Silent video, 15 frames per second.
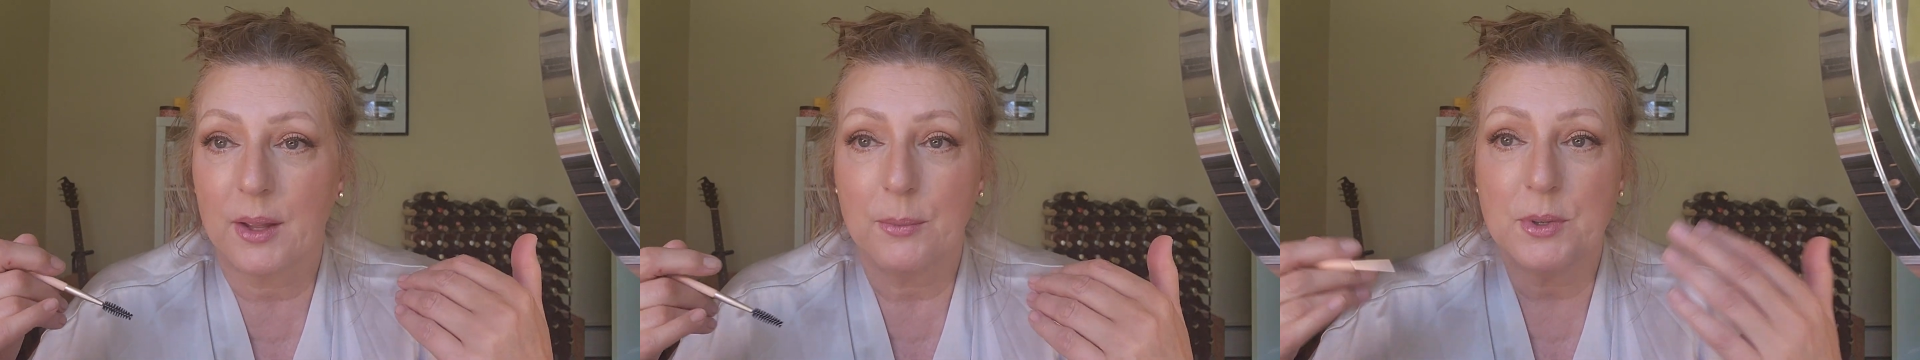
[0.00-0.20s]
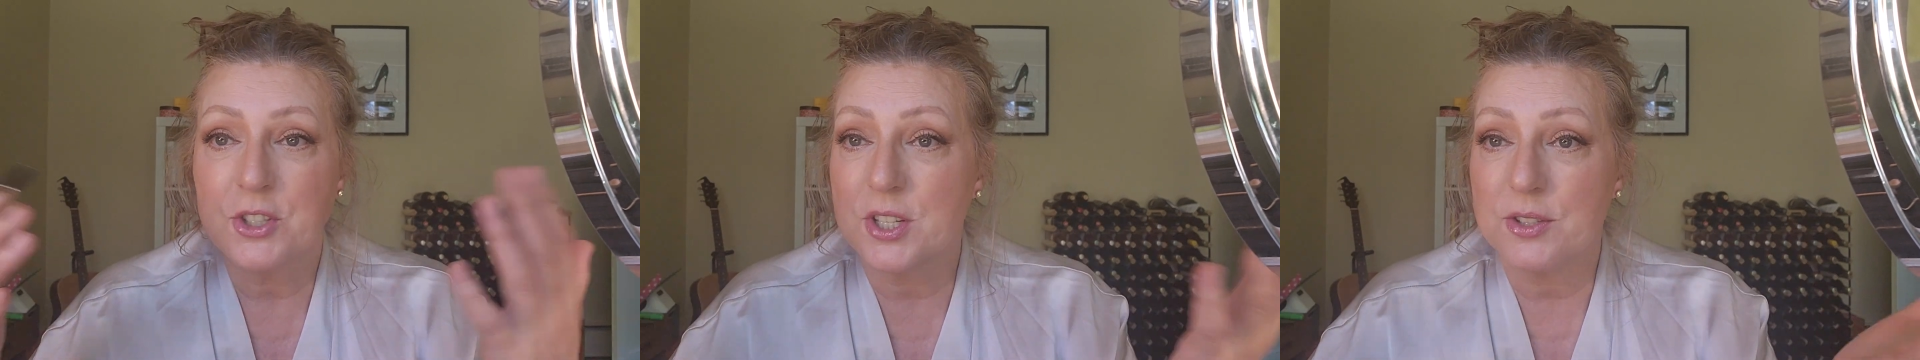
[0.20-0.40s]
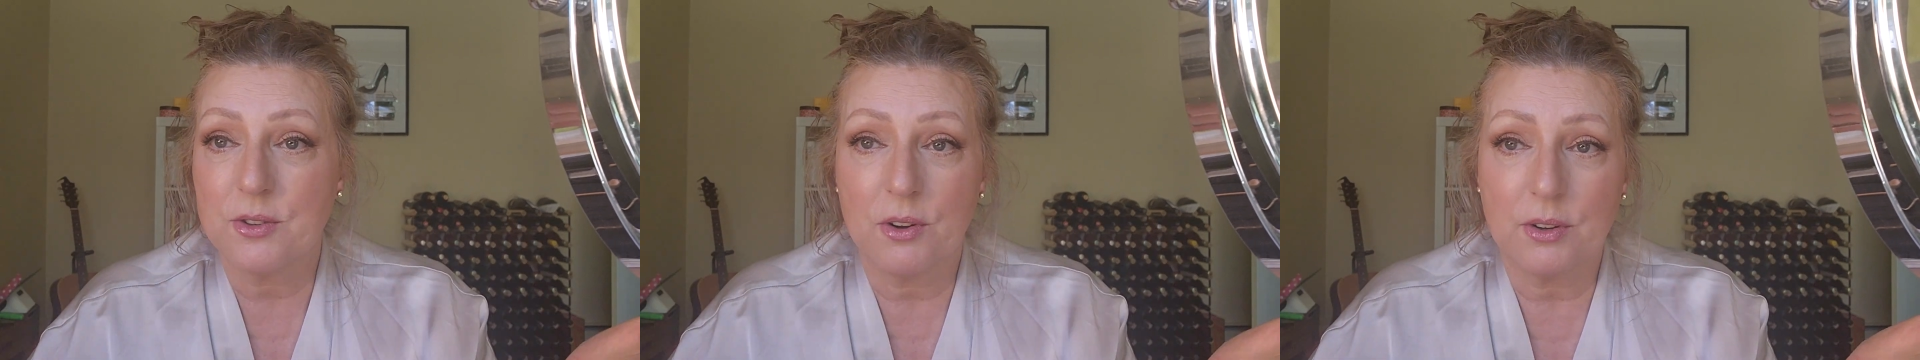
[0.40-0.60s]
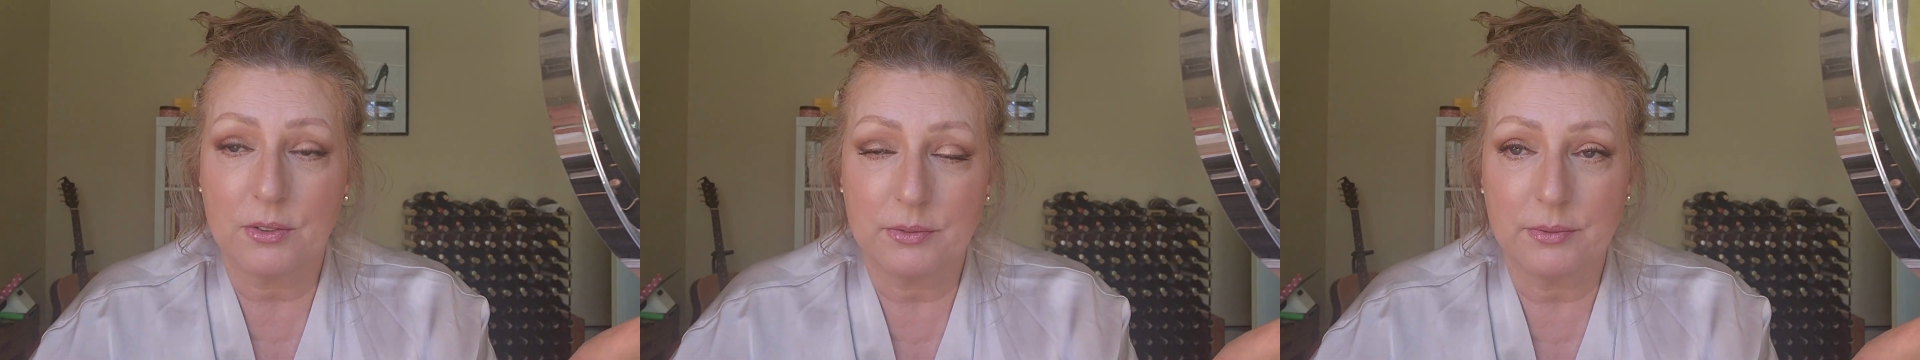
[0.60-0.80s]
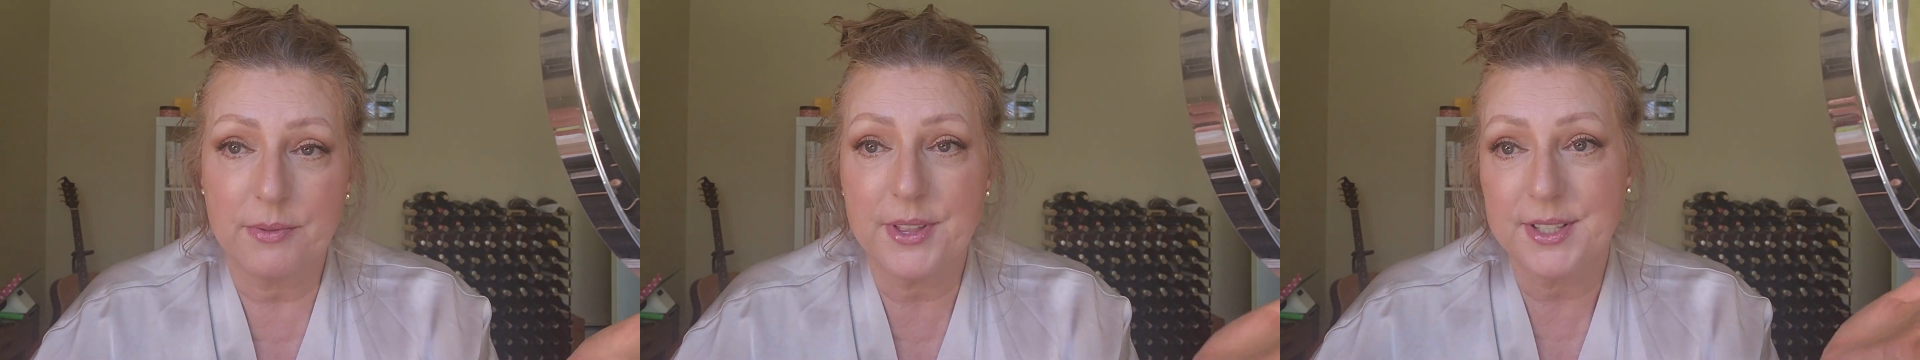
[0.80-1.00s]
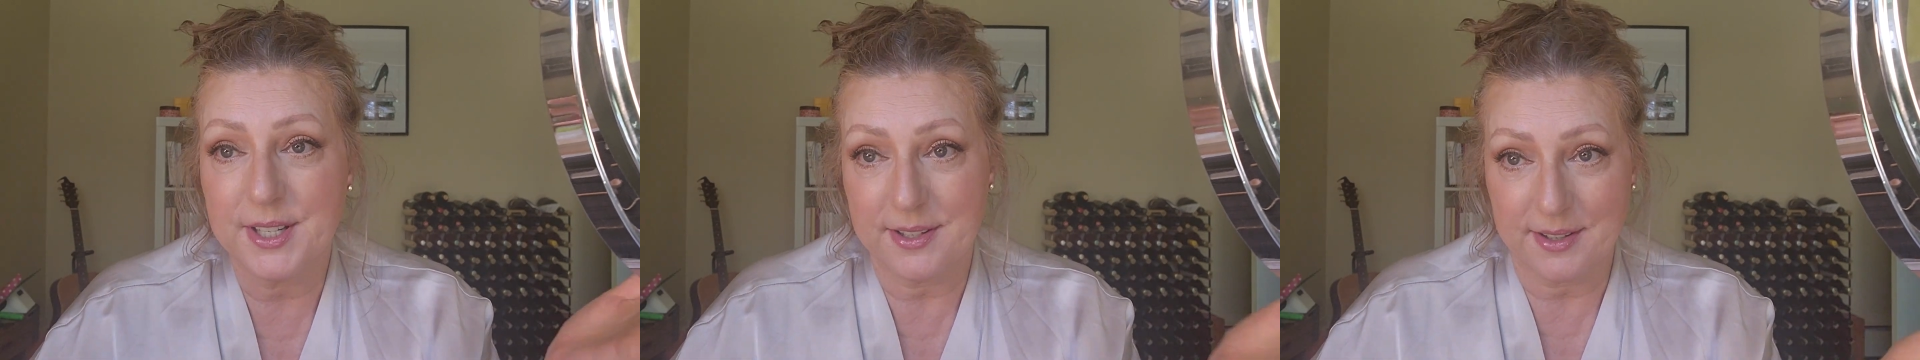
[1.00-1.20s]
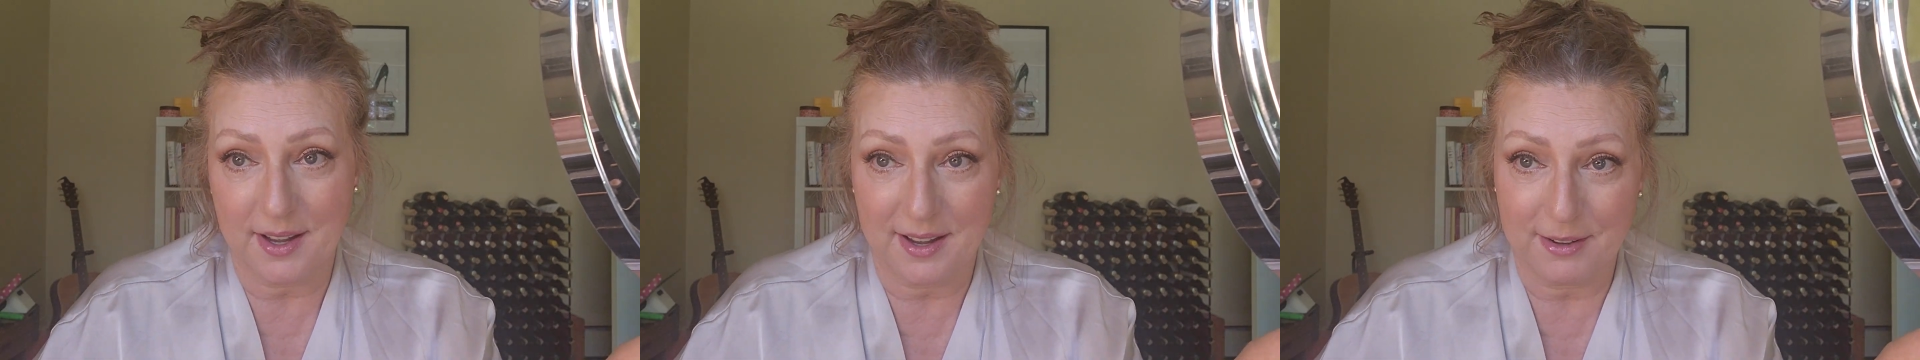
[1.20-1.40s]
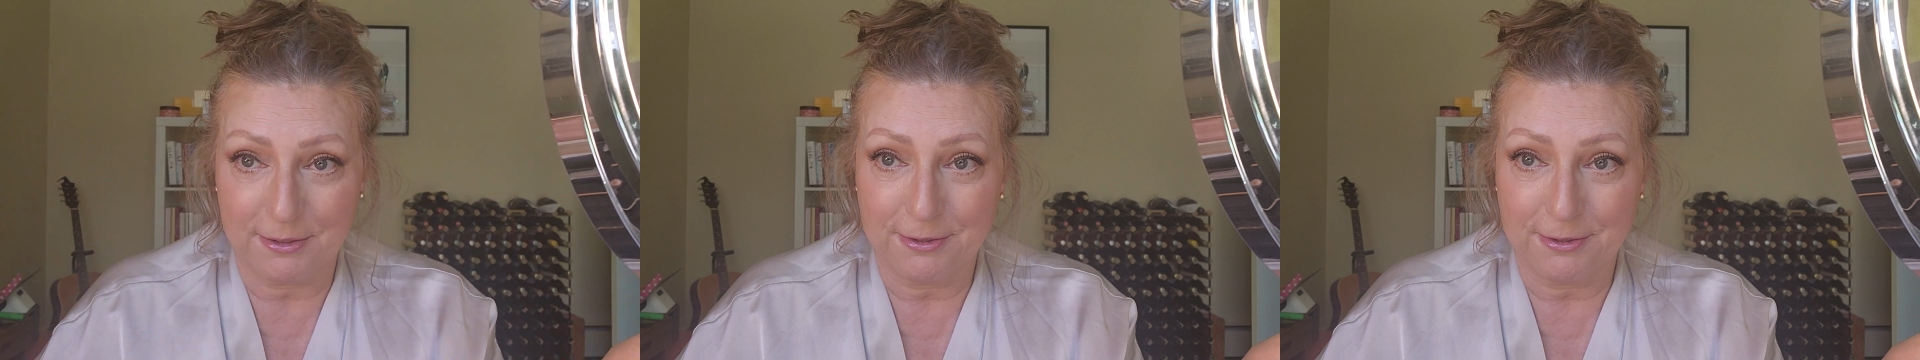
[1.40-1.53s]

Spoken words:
which is not the desired